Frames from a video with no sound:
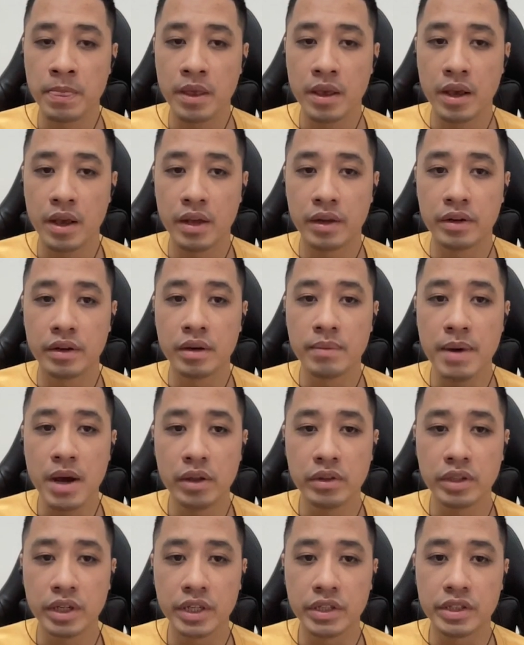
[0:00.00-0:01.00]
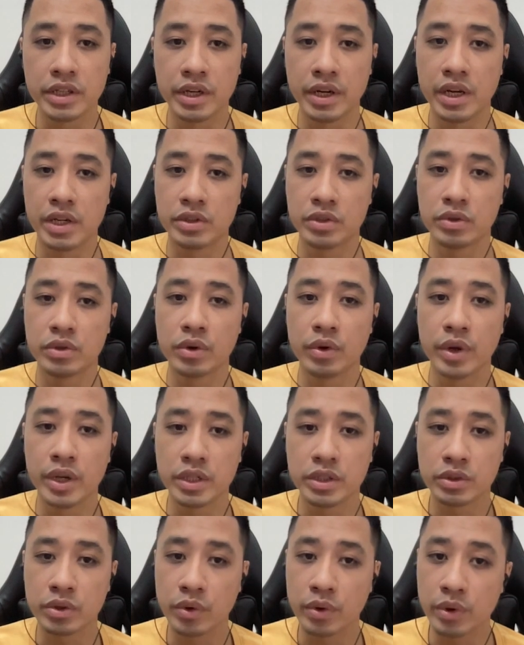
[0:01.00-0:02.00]
And about the international
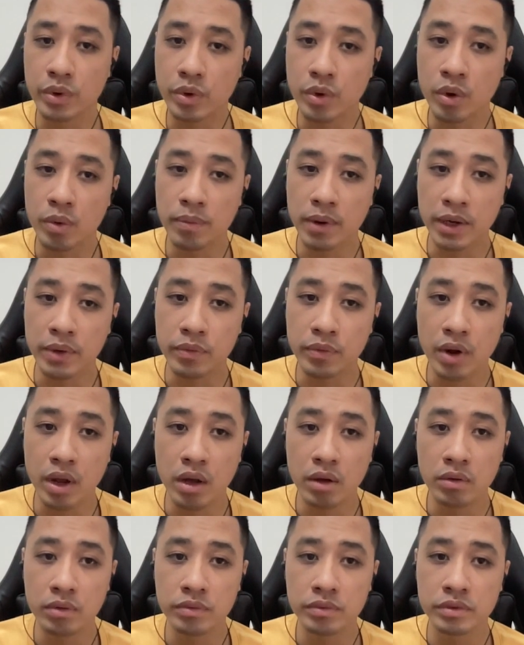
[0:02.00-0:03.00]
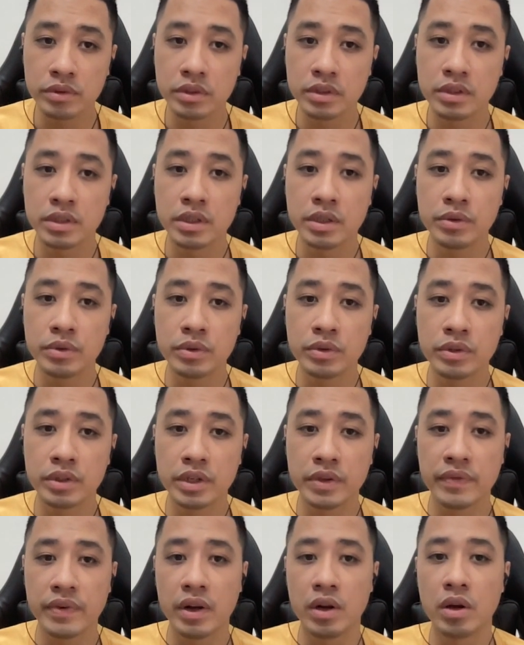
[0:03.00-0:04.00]
historical background, due to the
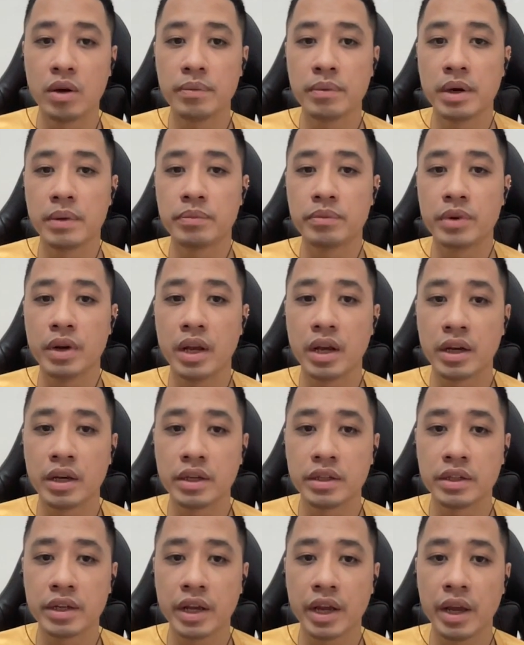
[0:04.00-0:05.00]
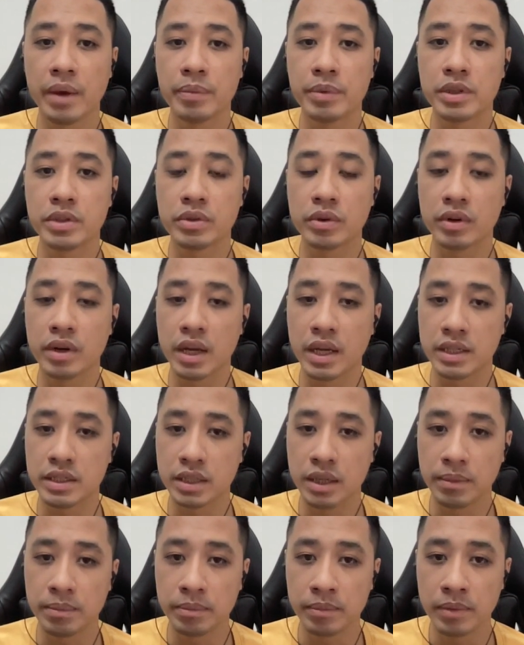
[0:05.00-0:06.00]
development of legal
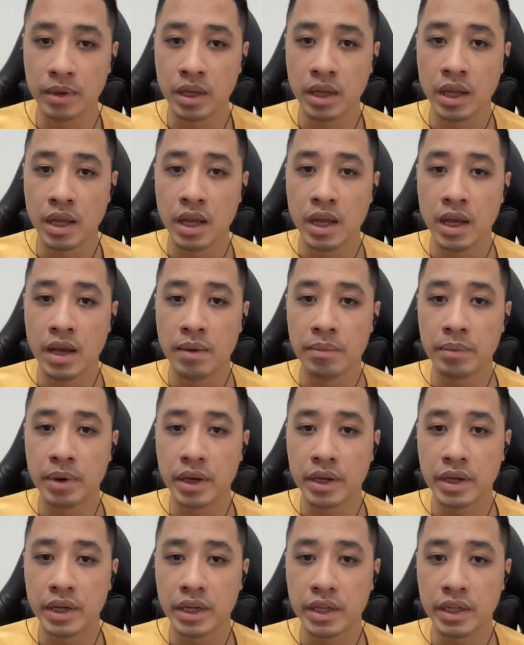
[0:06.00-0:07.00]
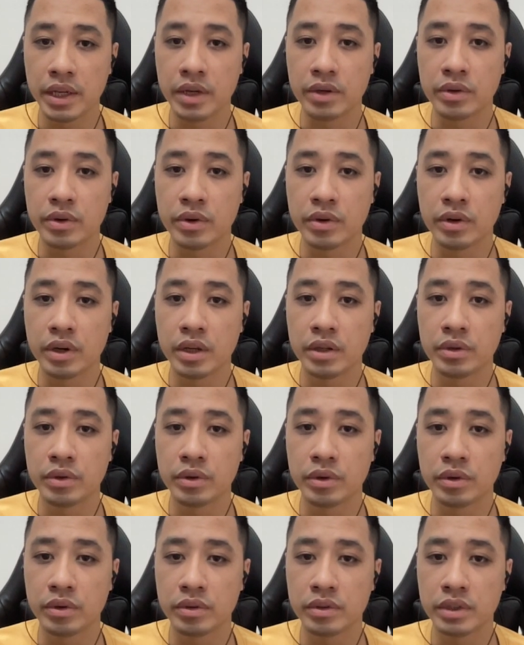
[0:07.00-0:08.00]
capitalism, market and
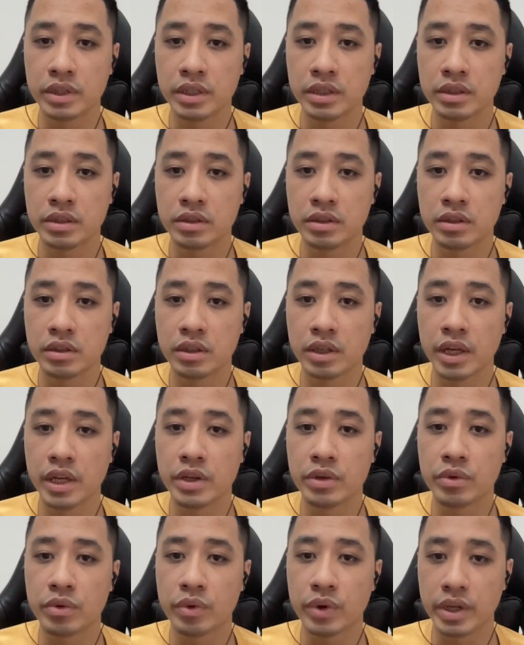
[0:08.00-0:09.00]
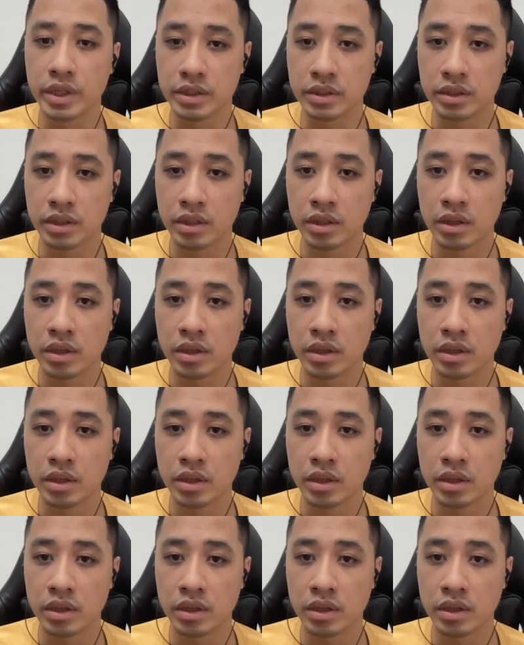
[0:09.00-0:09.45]
colonialism increased.